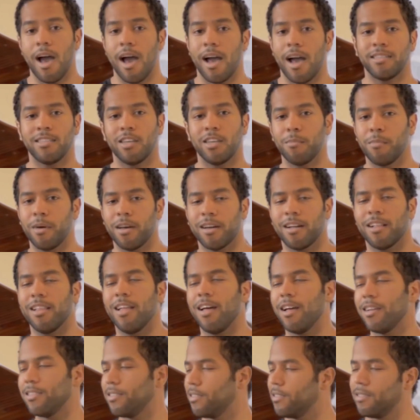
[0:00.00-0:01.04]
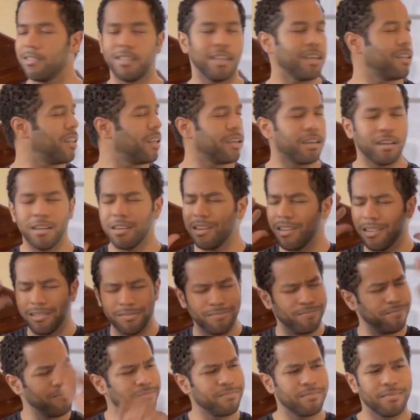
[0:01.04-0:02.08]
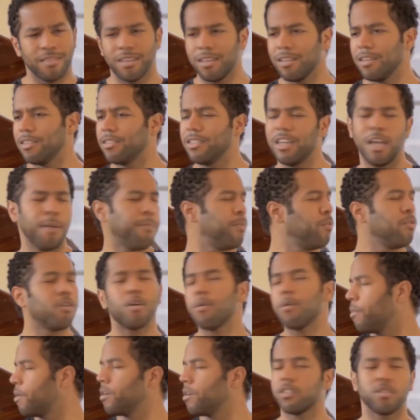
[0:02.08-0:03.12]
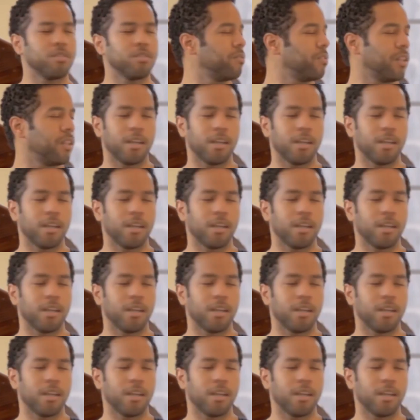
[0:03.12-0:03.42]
I tell my clients, just think like you're in a shampoo commercial.